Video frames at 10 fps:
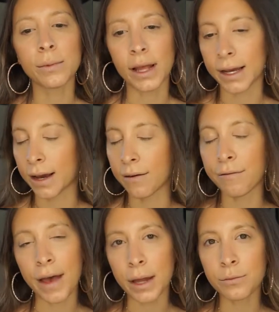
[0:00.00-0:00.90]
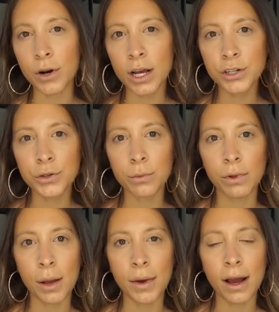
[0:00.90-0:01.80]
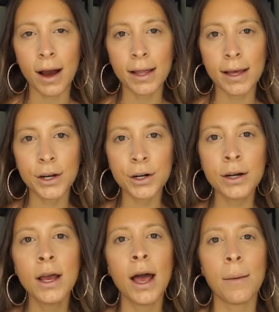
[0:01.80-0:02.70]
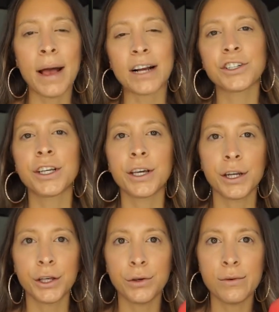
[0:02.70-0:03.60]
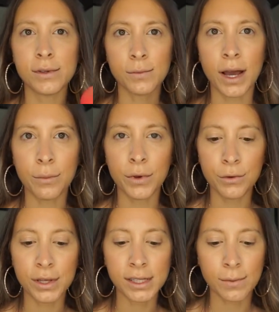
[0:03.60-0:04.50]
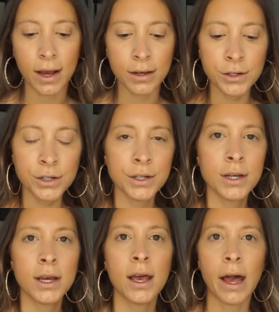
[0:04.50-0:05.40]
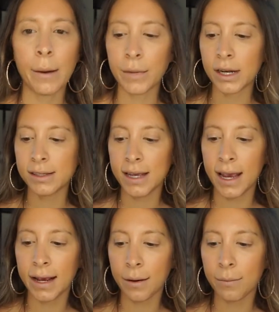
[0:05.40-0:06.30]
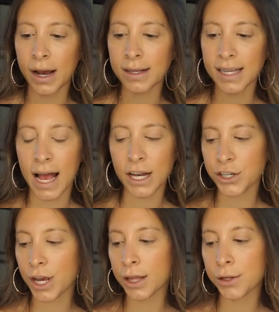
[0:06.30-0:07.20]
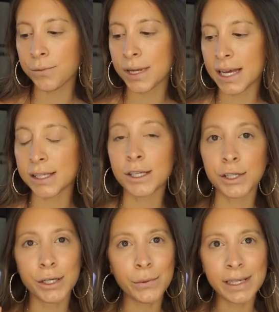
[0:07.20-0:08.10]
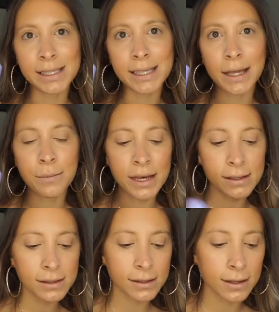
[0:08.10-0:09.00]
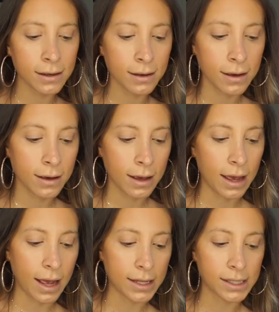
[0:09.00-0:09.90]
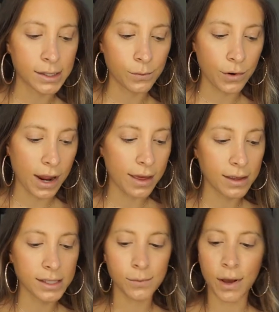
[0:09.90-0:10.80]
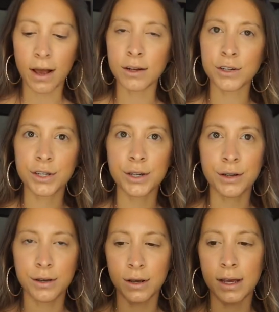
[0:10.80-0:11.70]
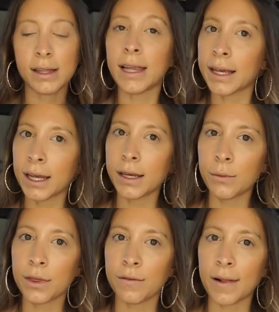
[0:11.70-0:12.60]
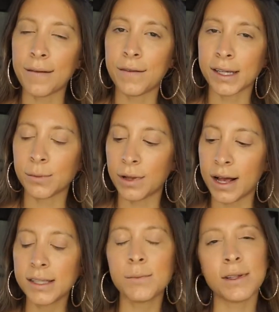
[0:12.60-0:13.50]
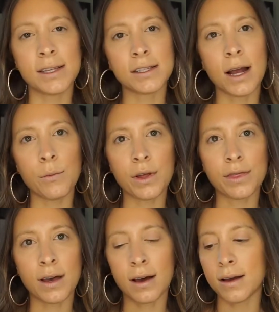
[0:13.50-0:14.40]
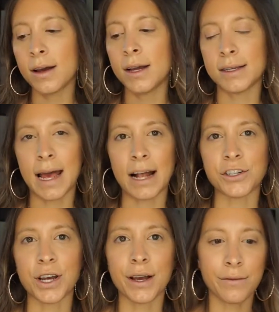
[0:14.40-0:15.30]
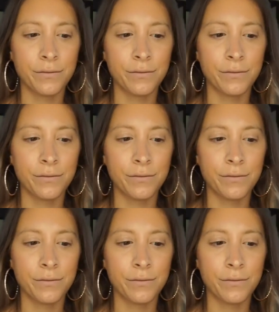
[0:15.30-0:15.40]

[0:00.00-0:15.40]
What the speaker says: like a fan brush to apply my highlighter, I'm actually going to use my beauty sponge. I'm going to take my Tatcha Luminous Dewy Skin Mist and spray the sponge like you did with the Fix Plus, but this time with the Tatcha.